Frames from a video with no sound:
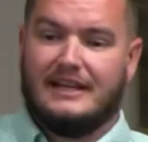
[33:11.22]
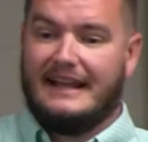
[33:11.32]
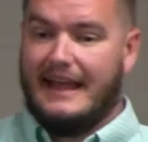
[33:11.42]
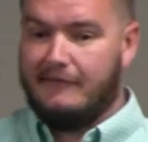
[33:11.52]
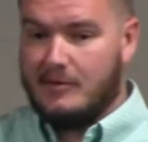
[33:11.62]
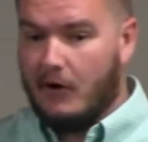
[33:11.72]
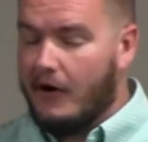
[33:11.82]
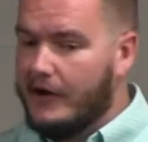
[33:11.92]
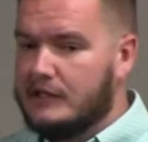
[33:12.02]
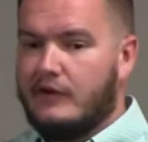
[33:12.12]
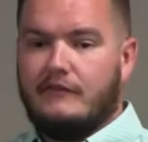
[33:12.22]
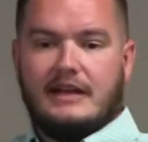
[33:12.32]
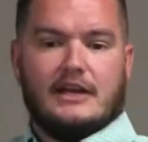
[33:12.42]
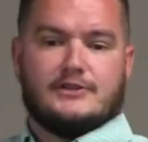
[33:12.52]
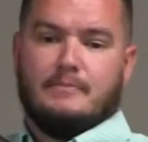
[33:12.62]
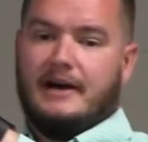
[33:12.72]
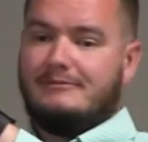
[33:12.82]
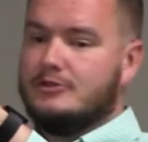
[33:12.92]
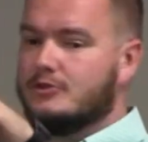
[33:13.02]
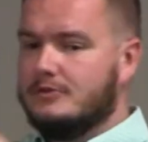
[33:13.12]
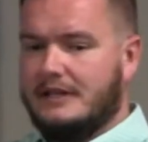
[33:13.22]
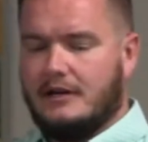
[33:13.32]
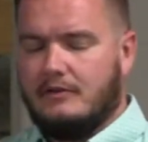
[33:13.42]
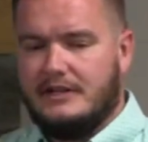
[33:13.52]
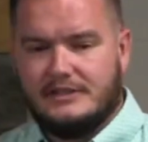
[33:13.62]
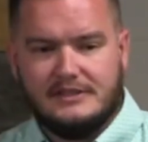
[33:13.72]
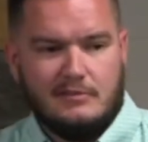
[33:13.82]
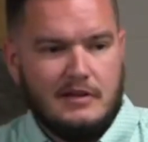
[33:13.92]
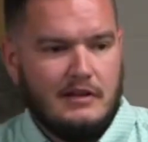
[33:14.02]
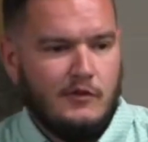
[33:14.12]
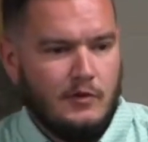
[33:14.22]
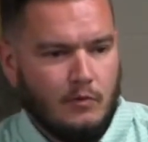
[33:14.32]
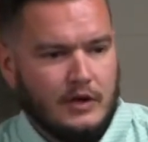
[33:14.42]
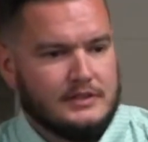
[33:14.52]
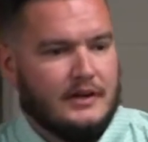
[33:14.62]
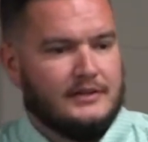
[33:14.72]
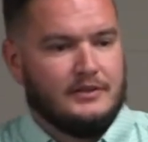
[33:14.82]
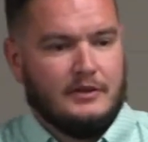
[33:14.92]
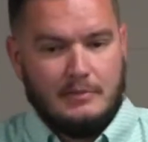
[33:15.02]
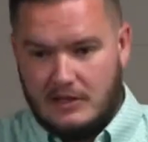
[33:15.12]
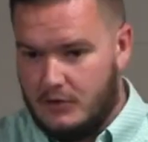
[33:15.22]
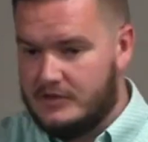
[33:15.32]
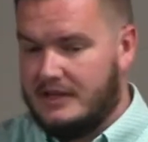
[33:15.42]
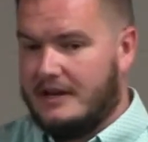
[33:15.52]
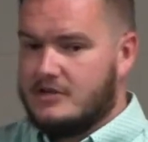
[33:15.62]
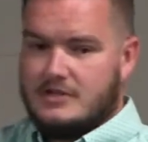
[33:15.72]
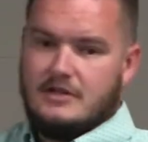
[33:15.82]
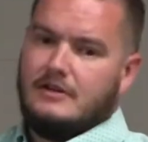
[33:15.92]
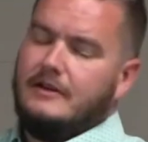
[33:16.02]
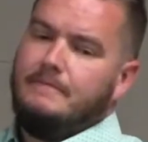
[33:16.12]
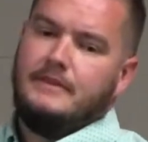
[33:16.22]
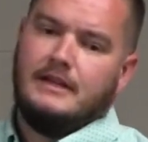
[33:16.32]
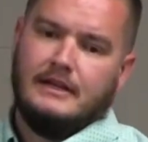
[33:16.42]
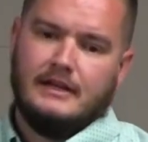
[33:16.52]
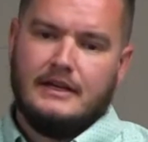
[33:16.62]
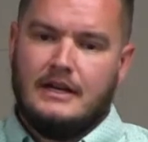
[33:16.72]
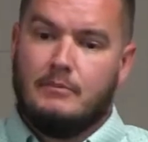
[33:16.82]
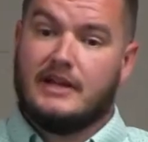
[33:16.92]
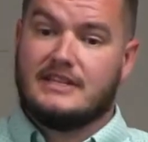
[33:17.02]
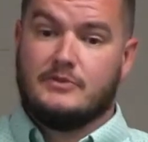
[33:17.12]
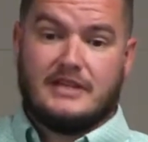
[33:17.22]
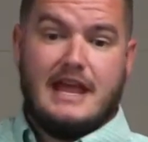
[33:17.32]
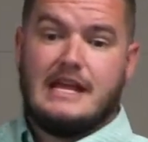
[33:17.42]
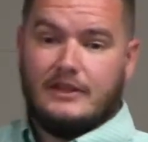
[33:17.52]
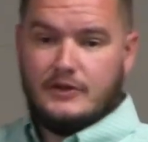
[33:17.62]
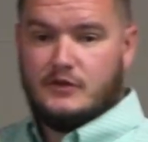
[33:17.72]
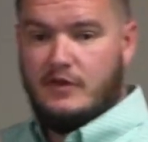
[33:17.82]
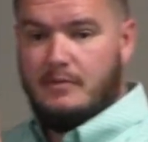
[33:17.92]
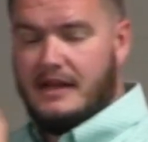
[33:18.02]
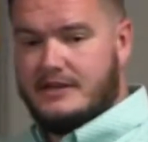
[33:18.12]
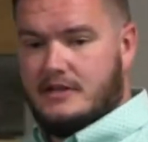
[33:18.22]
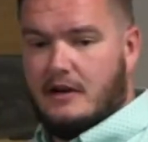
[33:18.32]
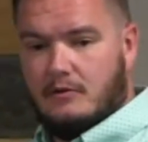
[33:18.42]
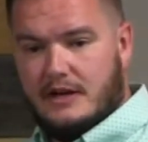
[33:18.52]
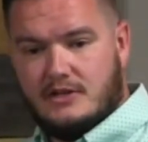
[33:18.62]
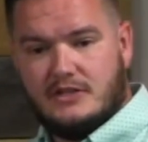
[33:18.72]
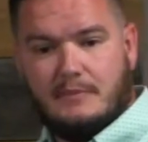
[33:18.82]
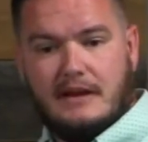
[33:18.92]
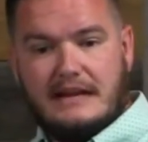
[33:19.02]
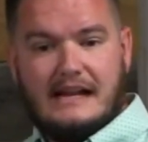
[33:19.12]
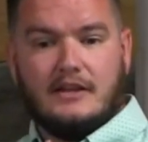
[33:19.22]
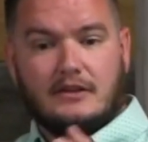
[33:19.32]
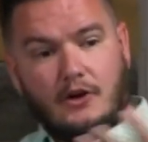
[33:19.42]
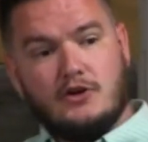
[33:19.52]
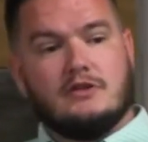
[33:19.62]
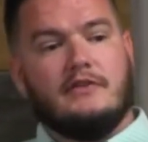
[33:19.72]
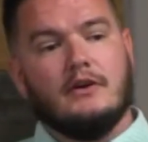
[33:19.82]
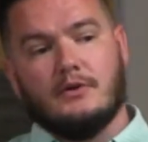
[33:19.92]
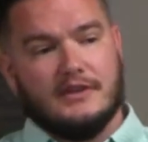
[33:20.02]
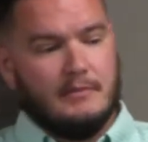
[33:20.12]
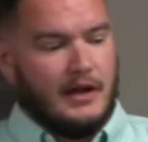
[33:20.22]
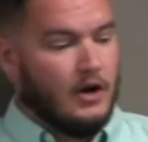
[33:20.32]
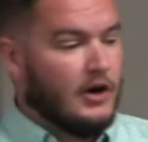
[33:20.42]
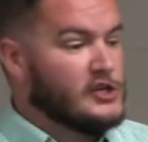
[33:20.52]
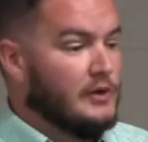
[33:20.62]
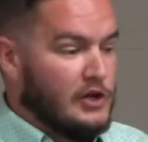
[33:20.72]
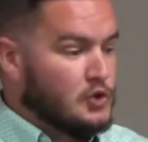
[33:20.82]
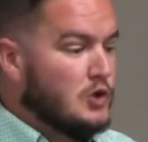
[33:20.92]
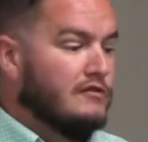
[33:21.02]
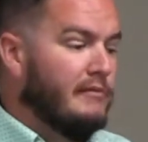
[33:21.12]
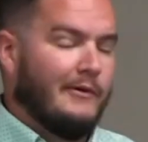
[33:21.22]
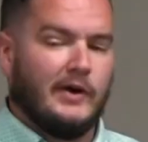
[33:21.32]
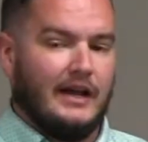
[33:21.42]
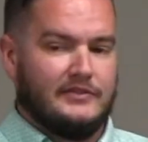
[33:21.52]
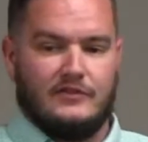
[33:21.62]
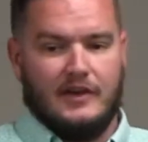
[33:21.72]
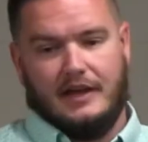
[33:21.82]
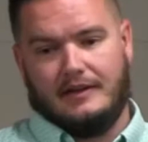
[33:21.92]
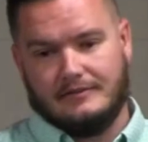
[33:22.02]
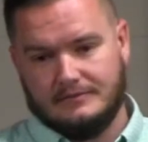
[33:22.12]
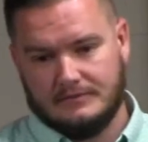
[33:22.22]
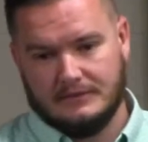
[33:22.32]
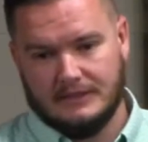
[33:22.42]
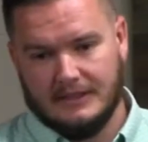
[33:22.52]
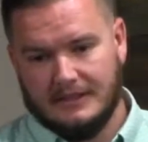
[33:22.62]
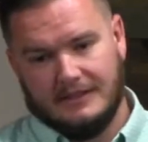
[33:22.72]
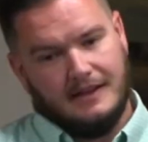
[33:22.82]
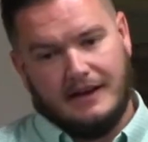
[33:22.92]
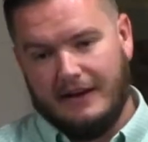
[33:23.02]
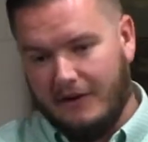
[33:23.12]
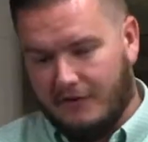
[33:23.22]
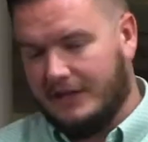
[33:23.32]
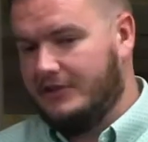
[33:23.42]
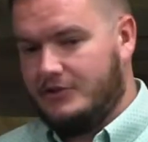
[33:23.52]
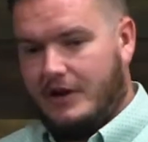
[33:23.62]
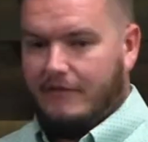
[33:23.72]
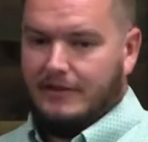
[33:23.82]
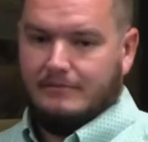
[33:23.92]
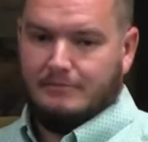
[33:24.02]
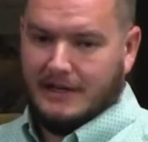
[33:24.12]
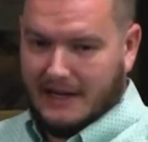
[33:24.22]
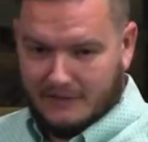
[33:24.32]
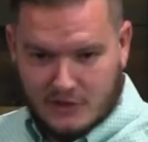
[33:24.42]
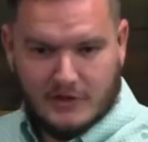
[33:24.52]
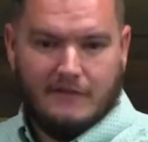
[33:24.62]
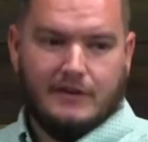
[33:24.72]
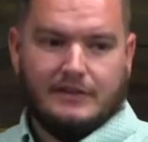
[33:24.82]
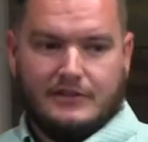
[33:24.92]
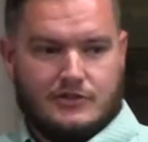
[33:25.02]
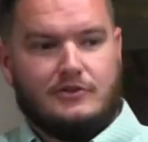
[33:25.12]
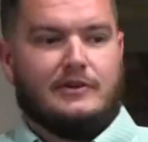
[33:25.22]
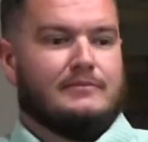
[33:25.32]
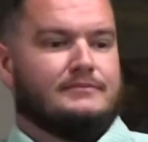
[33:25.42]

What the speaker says: and I gave them all of our Vacation Bible School decorations that many of you had worked on, so it'll be used next year. And because I was taking those VBS decorations up, I needed a larger vehicle than my car, so I drove my wife's van. I never get to drive it, but I got to drive it on this trip.